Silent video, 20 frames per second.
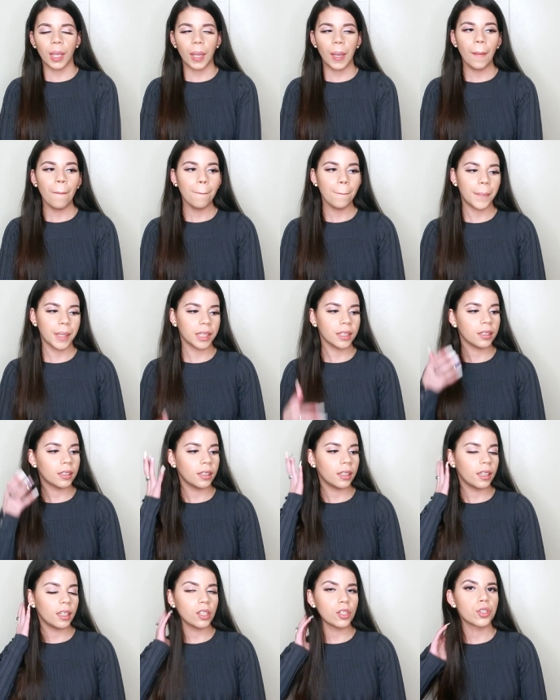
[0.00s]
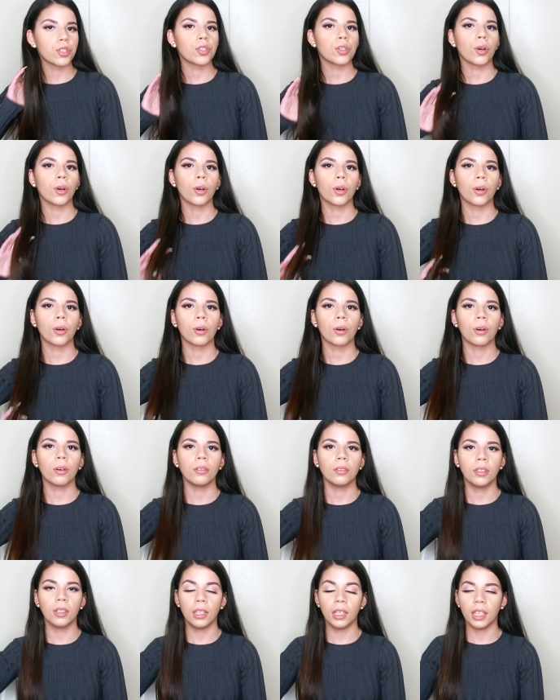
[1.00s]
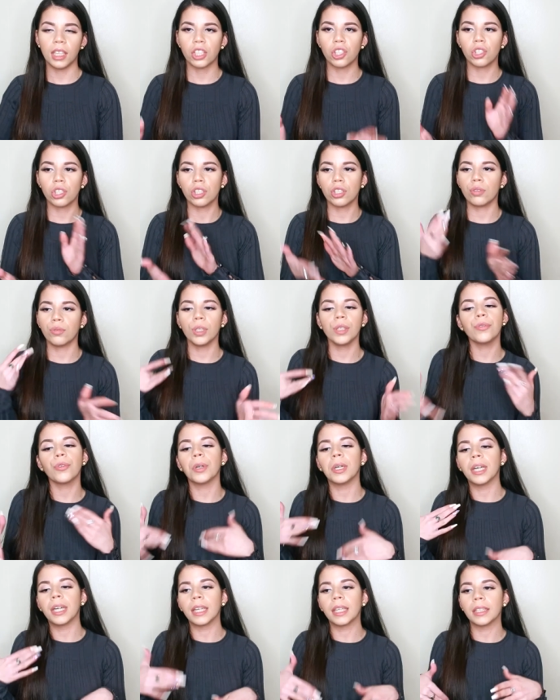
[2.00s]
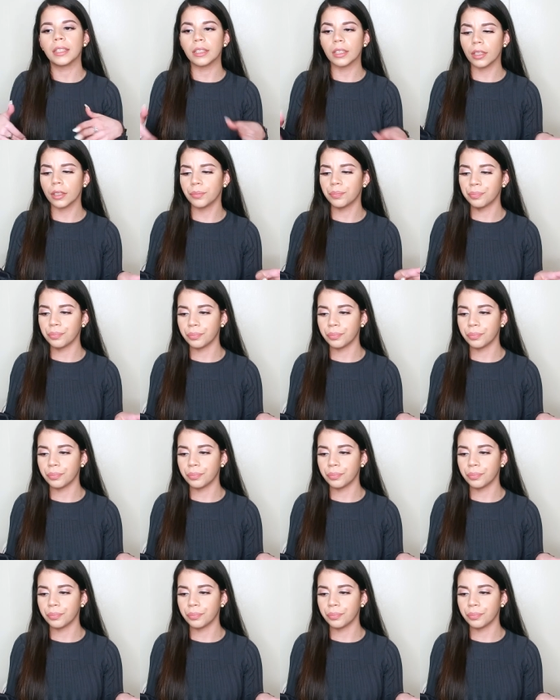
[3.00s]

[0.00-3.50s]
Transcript: yep so let's just rewind